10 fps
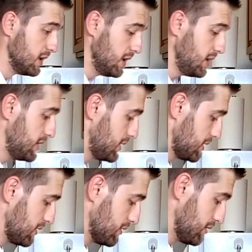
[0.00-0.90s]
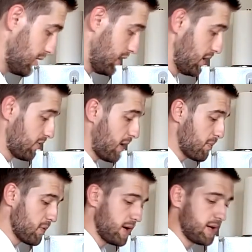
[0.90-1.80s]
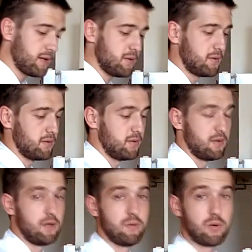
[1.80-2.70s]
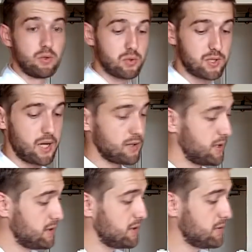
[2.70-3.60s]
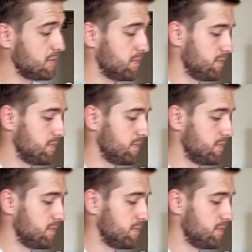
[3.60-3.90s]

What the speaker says: is evaporated, we're going to start adding